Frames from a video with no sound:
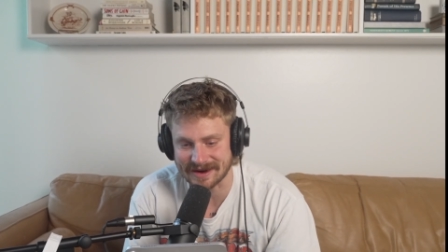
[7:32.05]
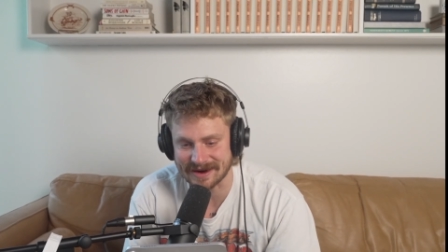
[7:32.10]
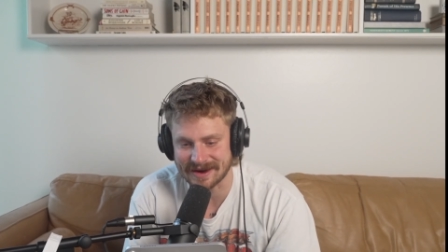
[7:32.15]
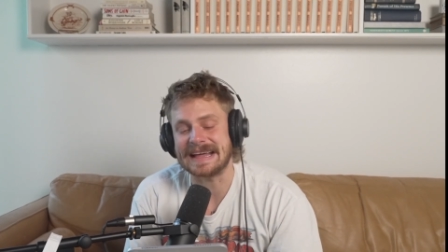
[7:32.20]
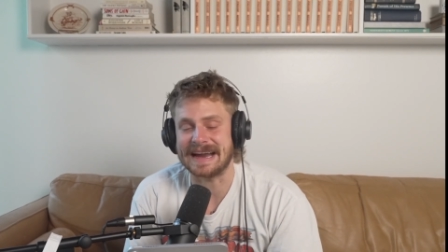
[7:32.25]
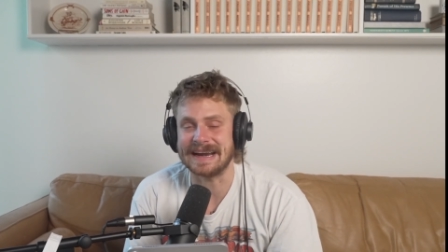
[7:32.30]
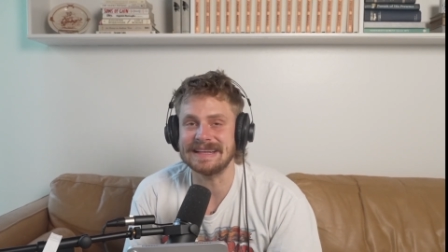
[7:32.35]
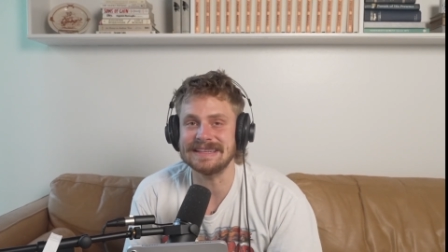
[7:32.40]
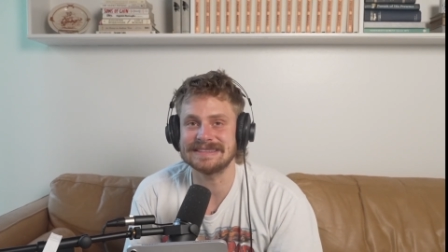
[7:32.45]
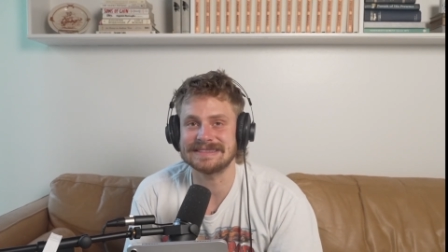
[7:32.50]

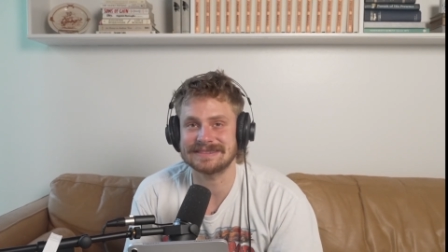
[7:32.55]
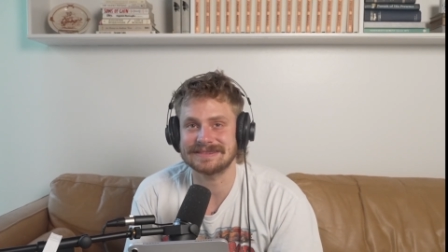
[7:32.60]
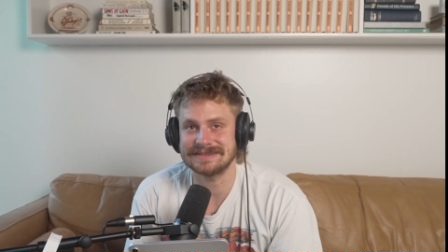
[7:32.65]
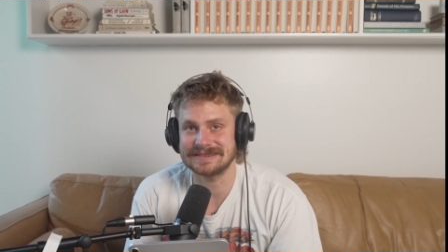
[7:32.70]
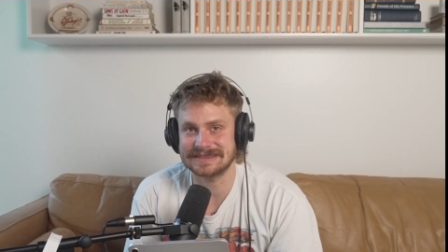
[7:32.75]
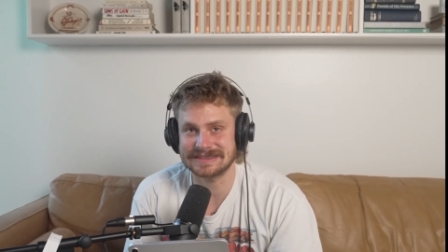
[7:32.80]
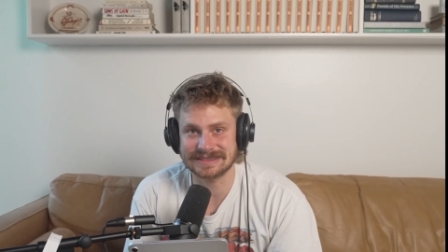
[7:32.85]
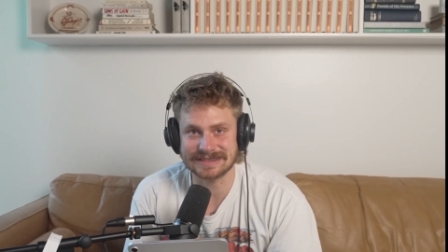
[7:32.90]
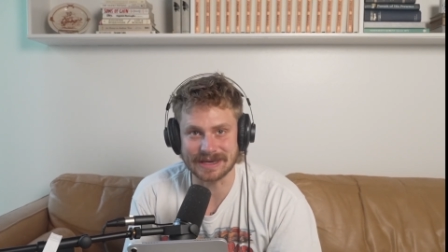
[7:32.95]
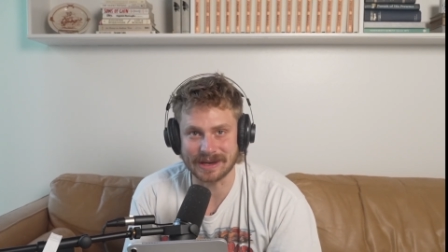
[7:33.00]
That is
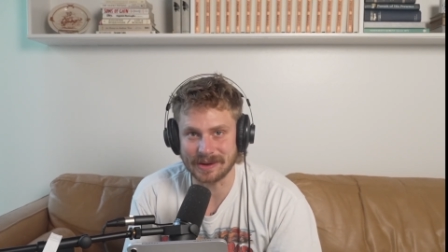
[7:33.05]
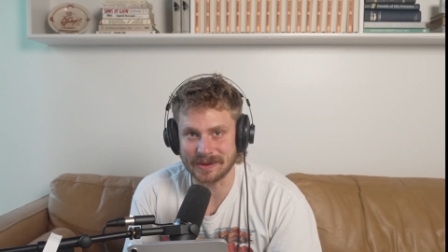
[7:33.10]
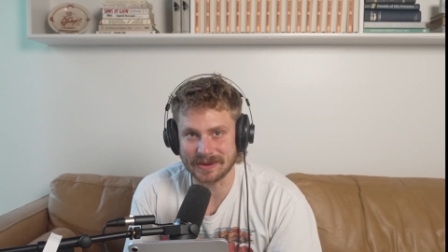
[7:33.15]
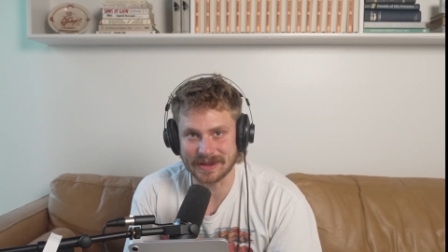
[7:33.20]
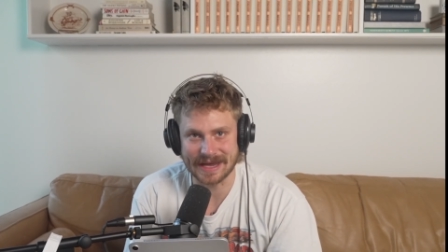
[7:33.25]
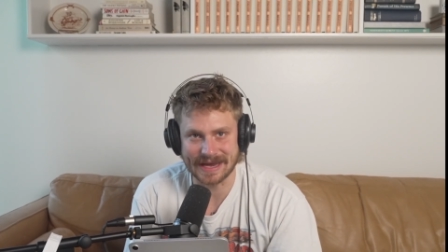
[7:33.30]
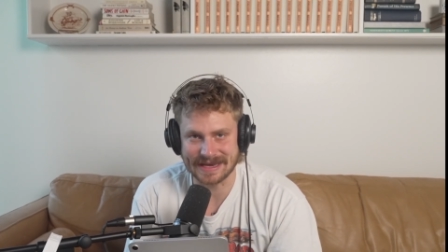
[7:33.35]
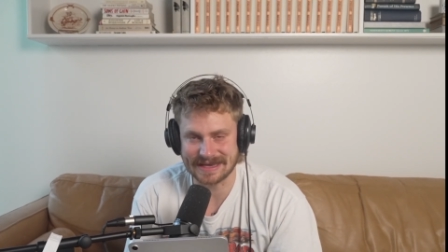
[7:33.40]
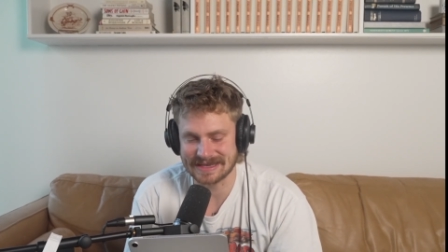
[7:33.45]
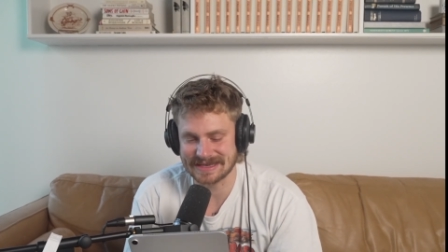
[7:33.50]
so,
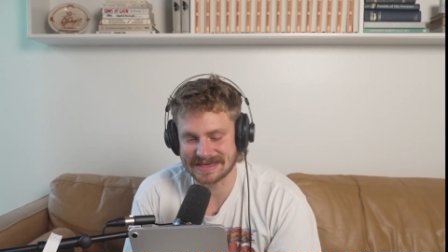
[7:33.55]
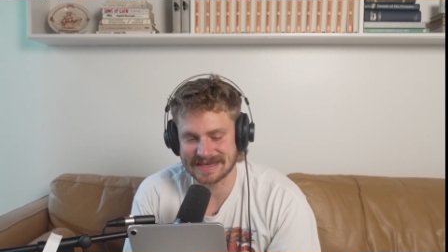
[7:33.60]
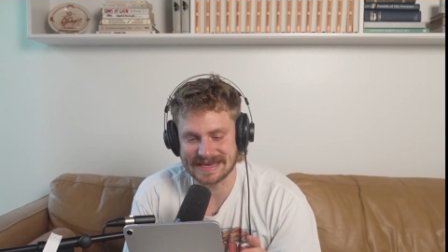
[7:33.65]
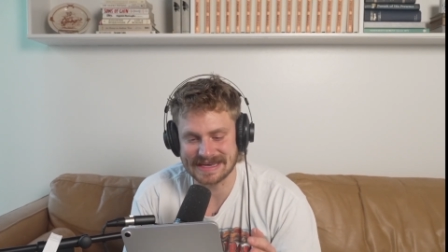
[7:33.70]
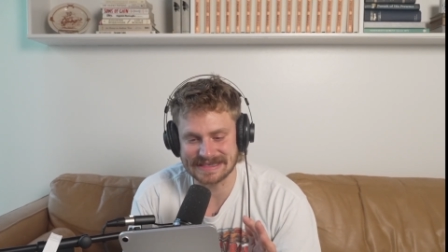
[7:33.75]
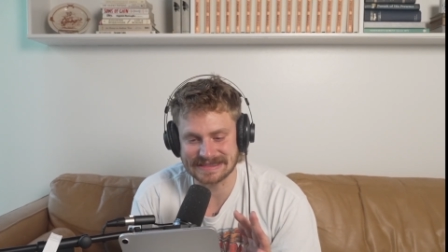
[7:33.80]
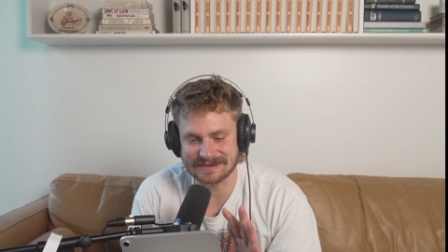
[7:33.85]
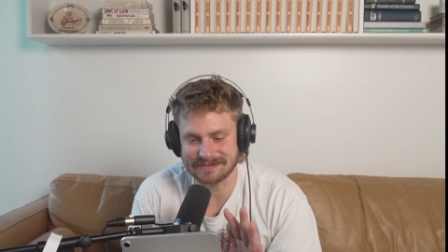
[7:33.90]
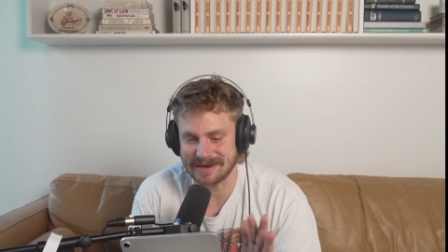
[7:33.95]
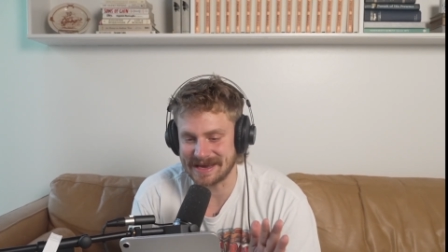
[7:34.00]
like,
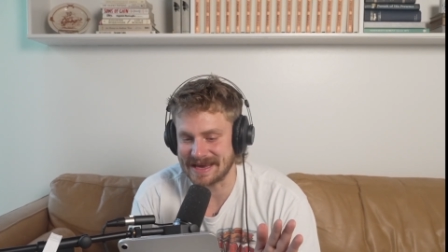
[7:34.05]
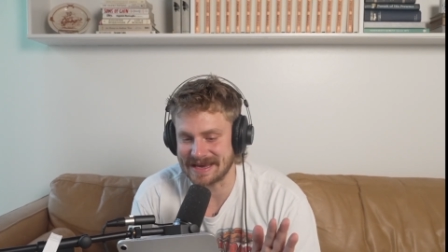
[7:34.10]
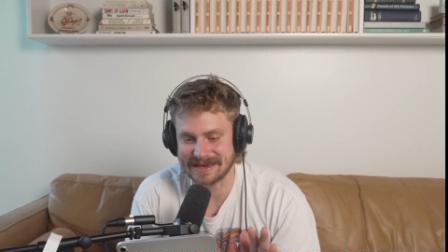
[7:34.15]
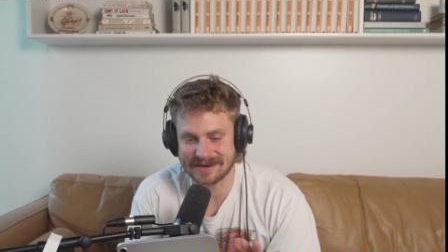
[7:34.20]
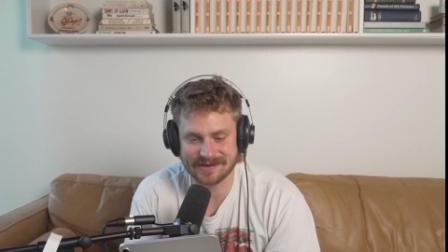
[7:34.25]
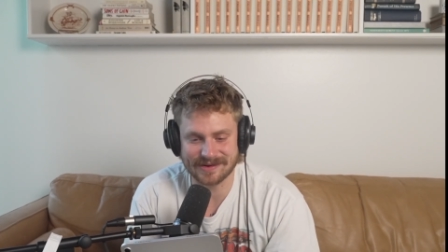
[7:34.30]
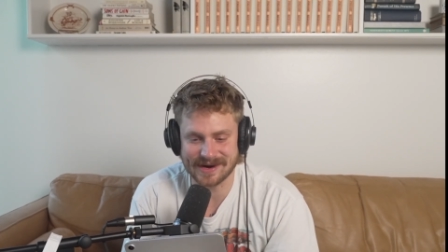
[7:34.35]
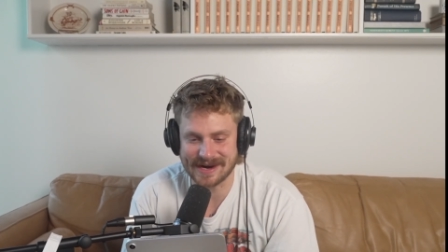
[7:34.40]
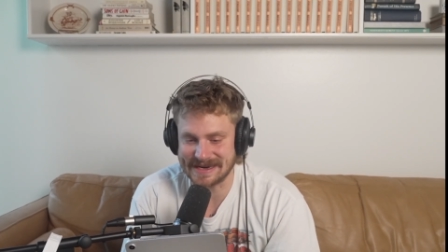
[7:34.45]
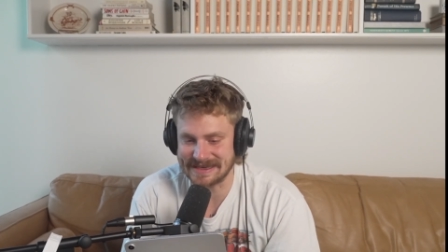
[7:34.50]
kismet
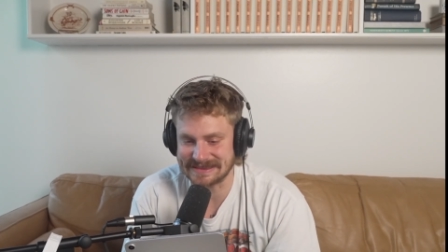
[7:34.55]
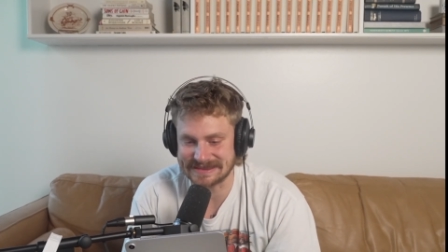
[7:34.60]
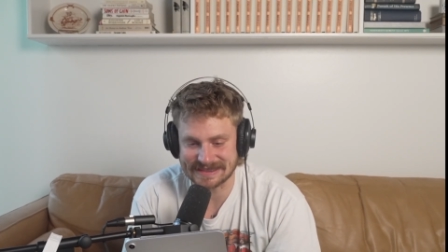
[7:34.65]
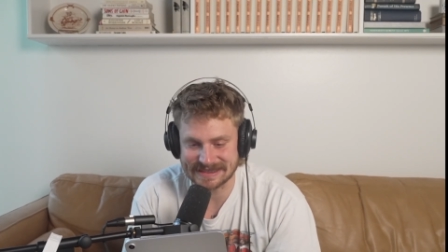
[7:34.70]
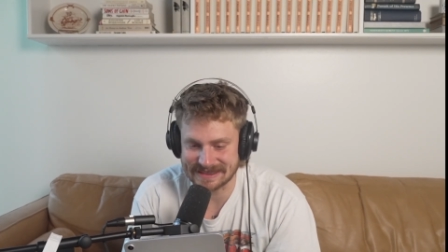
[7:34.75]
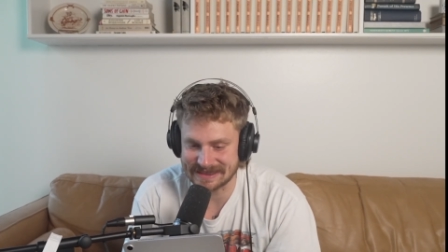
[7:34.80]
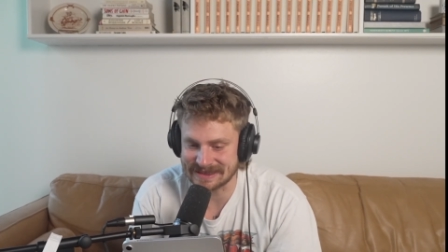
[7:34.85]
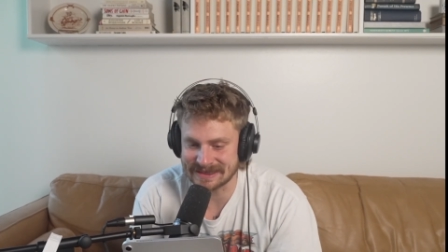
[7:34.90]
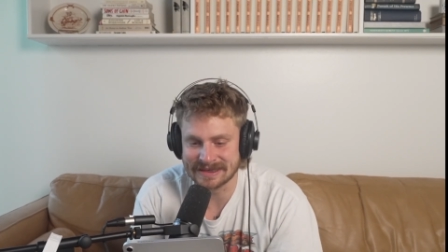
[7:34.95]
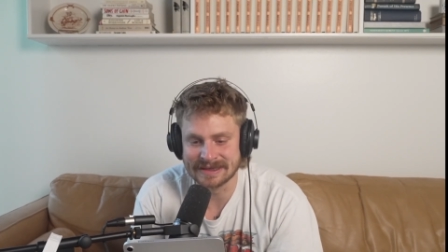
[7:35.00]
crazy.